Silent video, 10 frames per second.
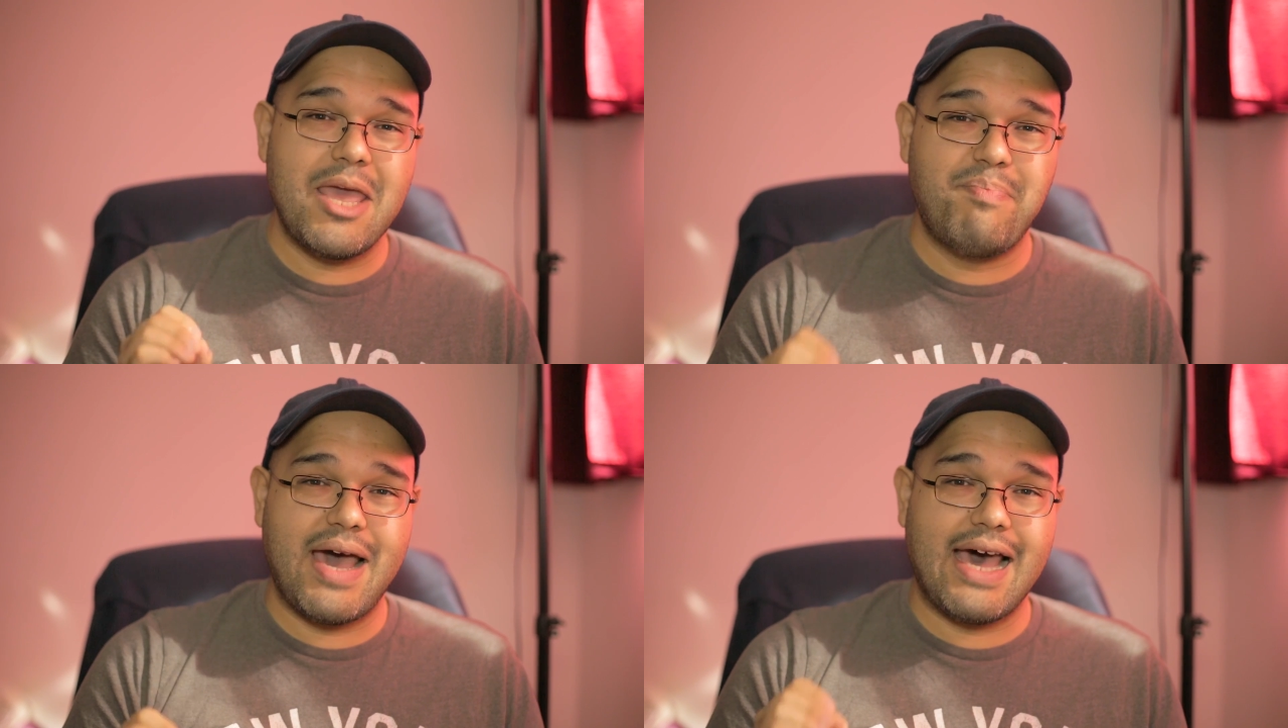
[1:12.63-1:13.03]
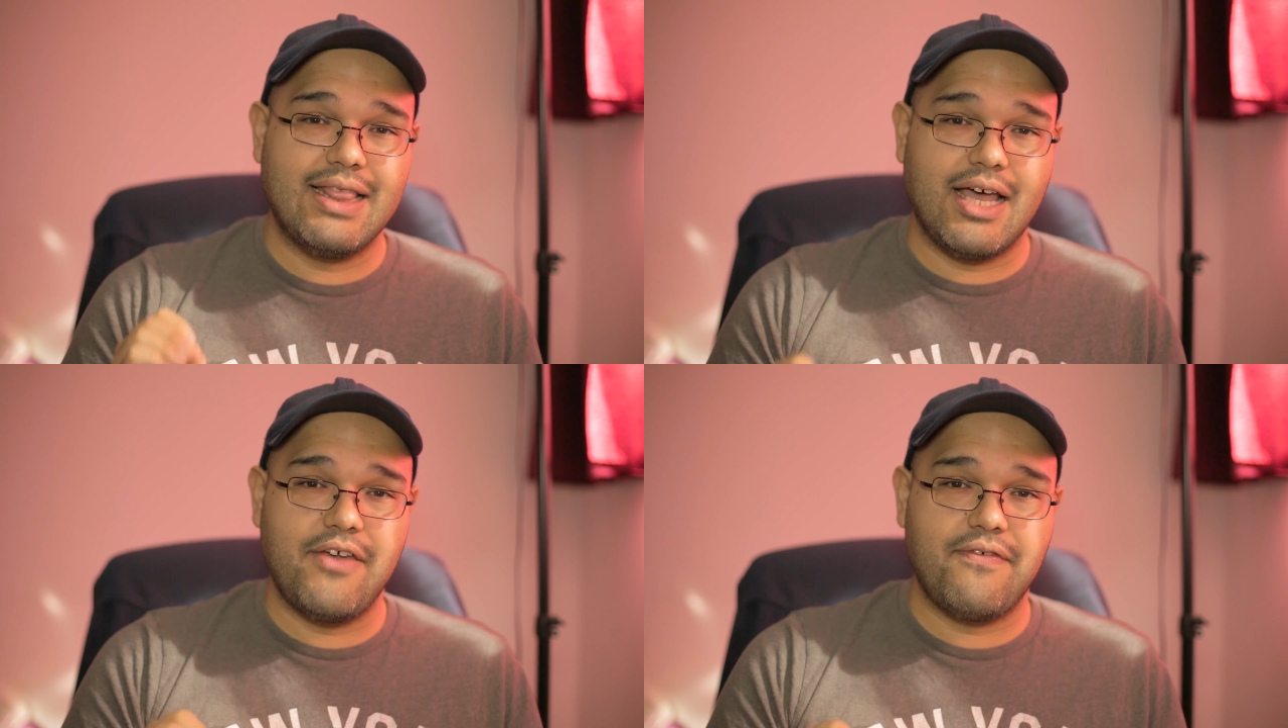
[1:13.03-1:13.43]
a
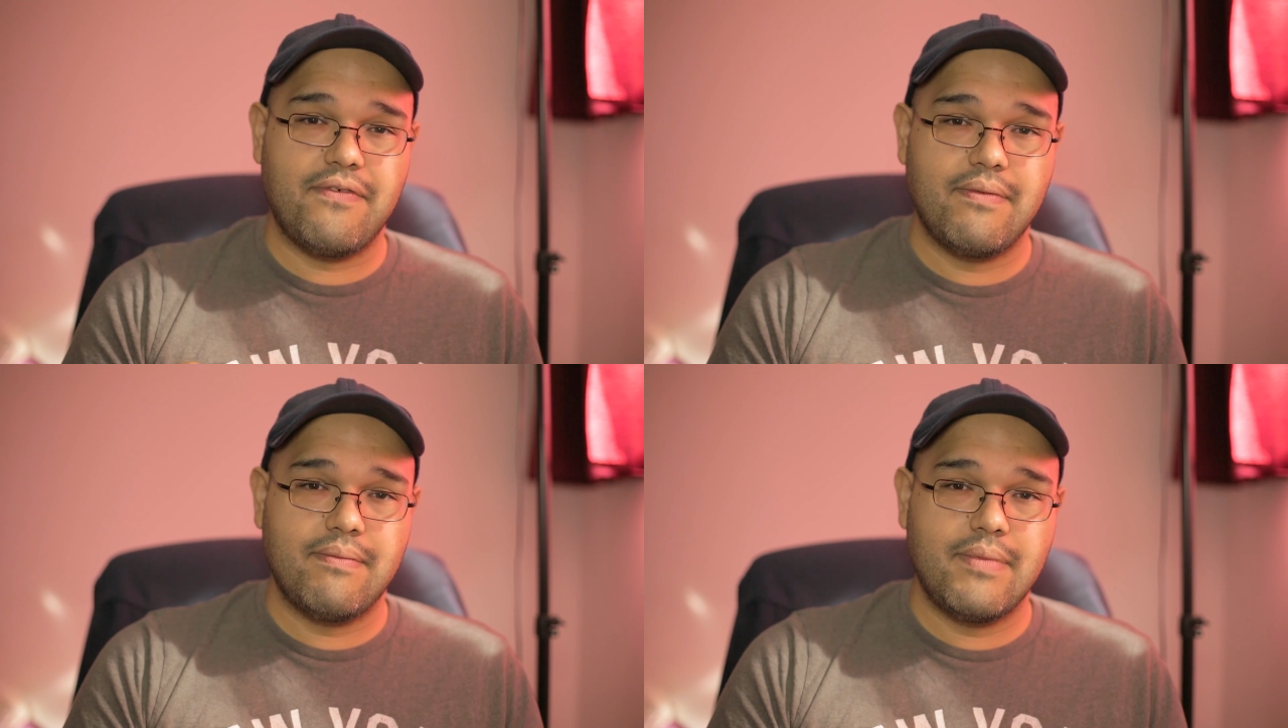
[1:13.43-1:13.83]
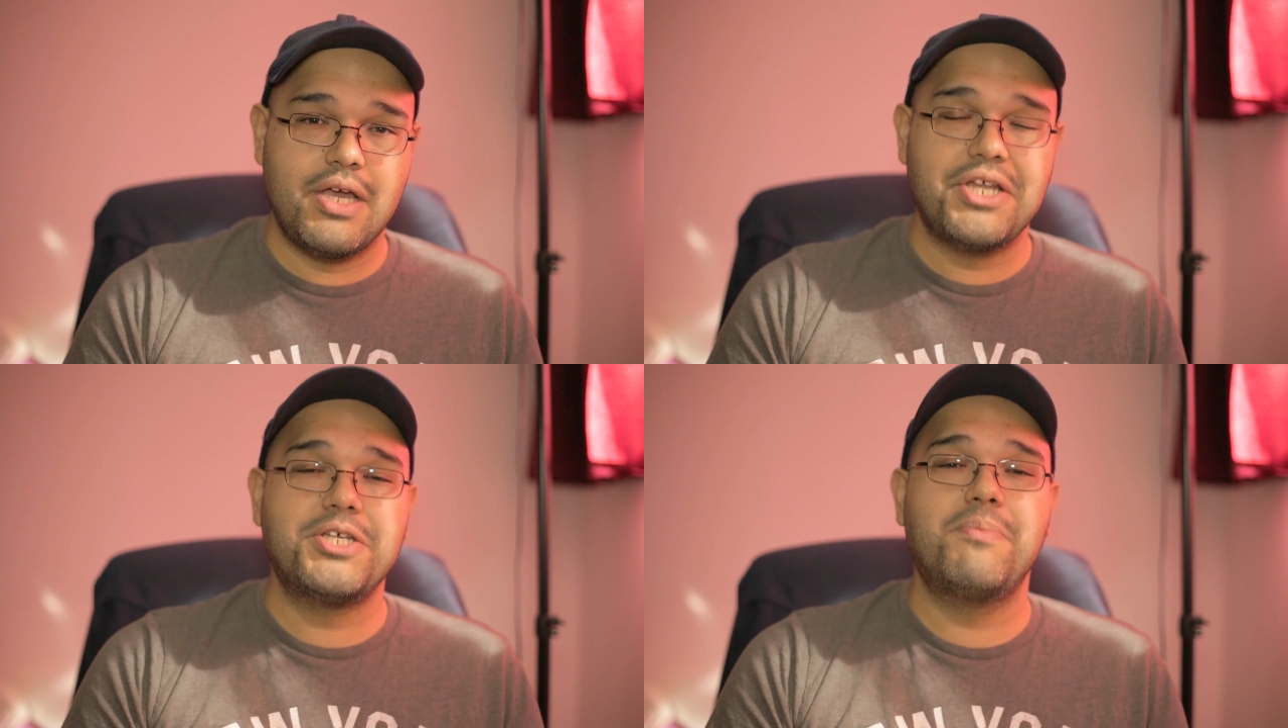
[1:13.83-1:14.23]
bad life.
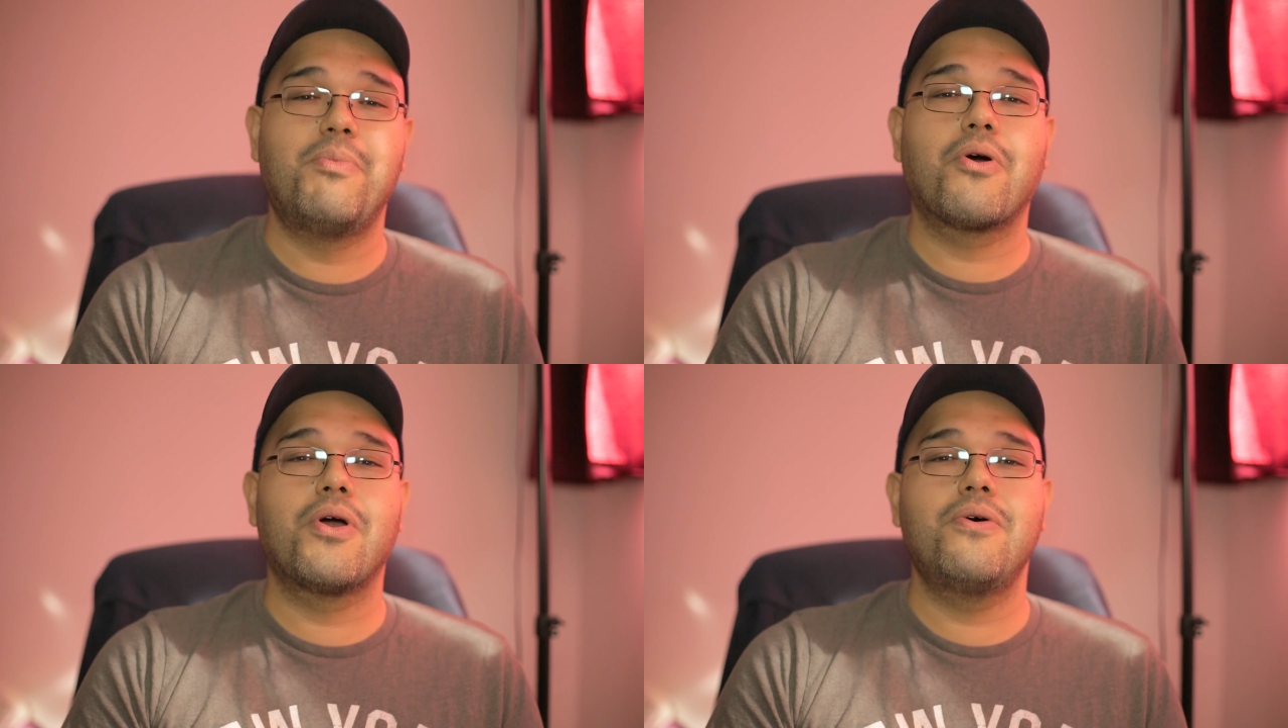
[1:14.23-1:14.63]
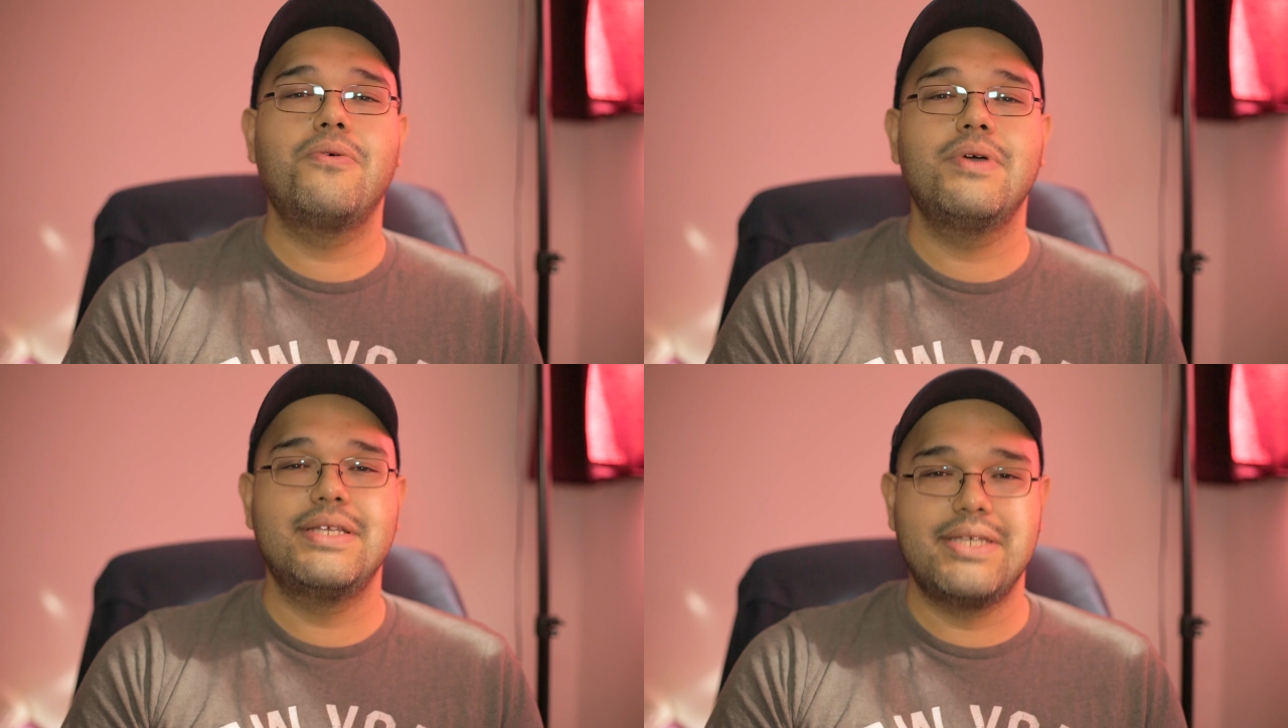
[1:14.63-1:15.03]

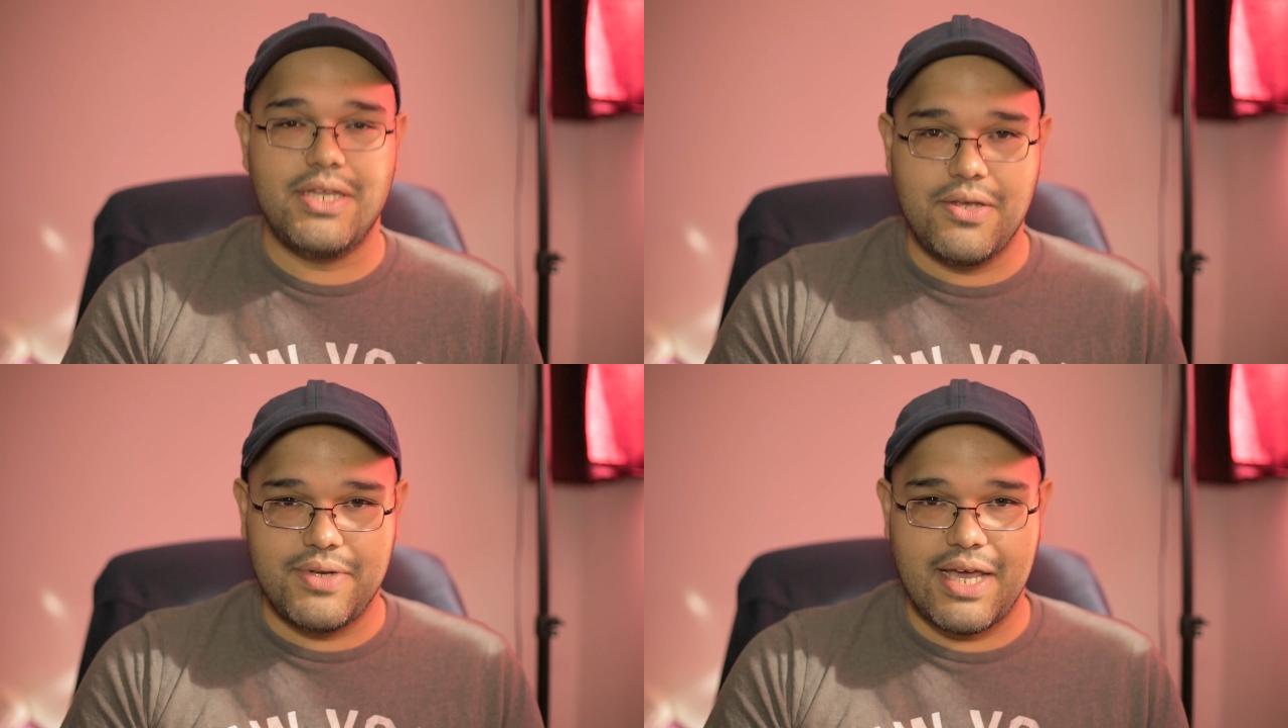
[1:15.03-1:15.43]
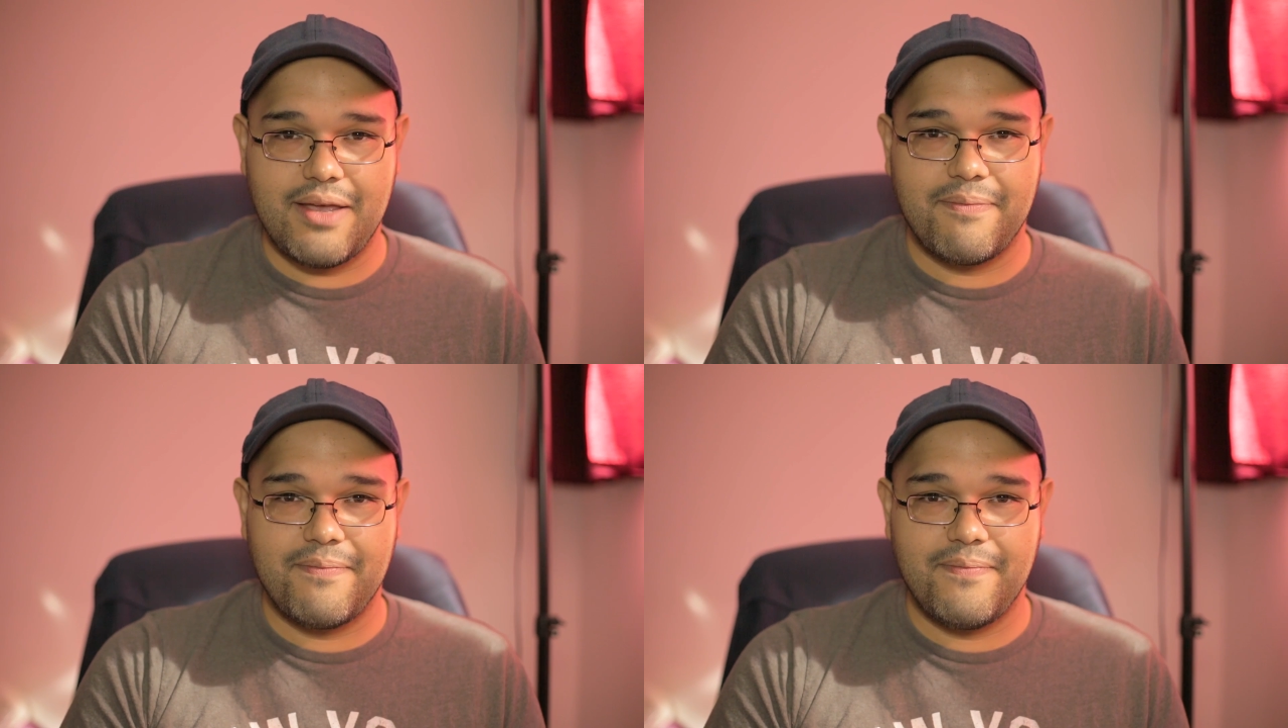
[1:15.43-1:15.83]
Tomorrow is a new
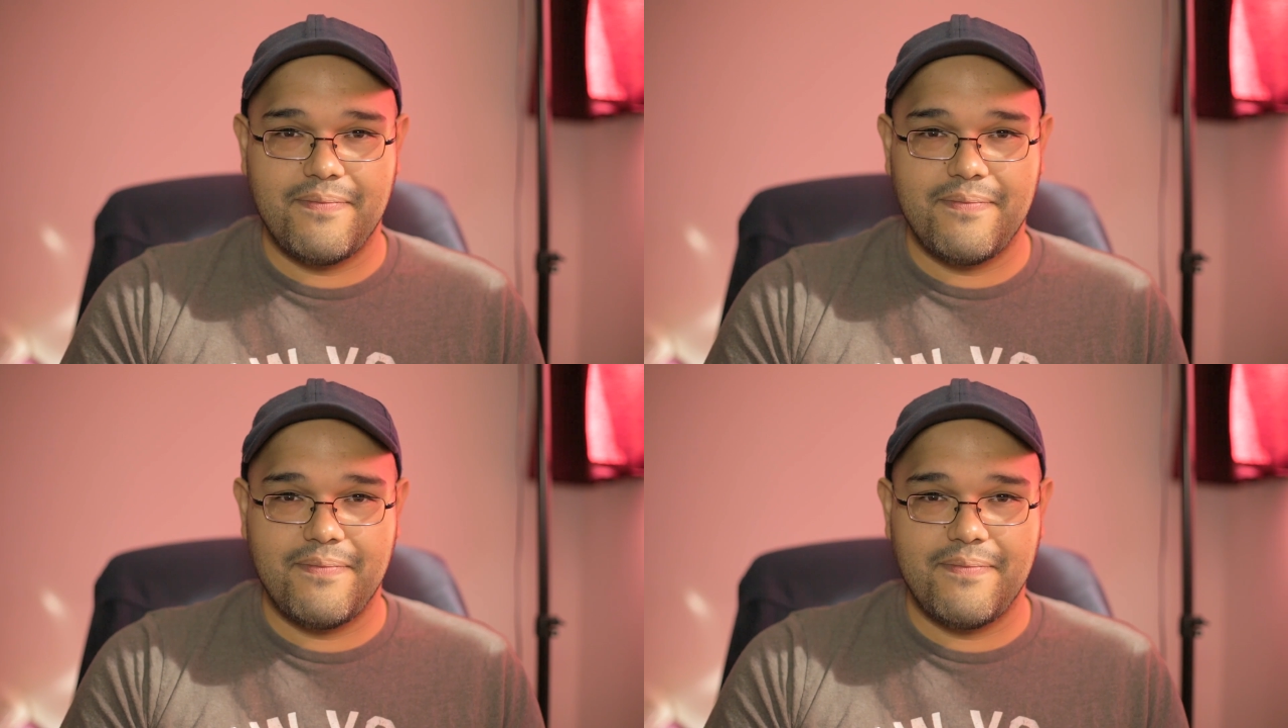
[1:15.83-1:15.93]
day.